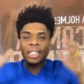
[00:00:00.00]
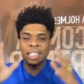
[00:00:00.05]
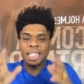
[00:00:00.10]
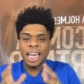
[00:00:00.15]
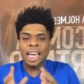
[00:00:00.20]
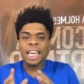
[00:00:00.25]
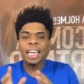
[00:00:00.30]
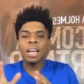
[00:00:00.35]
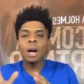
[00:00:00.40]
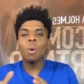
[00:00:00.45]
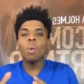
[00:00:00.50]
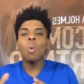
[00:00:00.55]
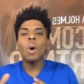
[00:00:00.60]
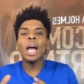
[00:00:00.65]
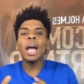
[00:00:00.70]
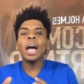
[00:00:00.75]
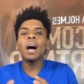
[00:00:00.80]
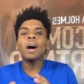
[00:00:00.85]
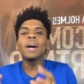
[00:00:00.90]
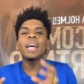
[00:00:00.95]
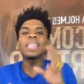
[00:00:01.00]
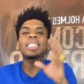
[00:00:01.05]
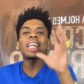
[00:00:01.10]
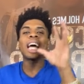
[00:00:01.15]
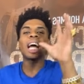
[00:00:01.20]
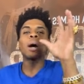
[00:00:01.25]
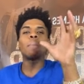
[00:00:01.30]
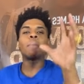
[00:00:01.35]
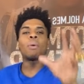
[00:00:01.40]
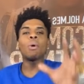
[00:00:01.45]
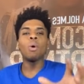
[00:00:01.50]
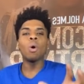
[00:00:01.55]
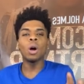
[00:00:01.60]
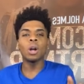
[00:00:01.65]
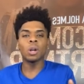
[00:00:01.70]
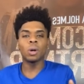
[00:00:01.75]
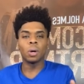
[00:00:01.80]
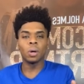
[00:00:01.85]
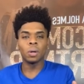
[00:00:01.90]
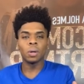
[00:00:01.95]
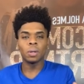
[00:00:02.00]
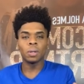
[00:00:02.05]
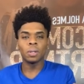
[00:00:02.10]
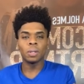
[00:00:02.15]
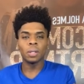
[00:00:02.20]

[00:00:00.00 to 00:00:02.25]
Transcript: Digging a well is like a portal.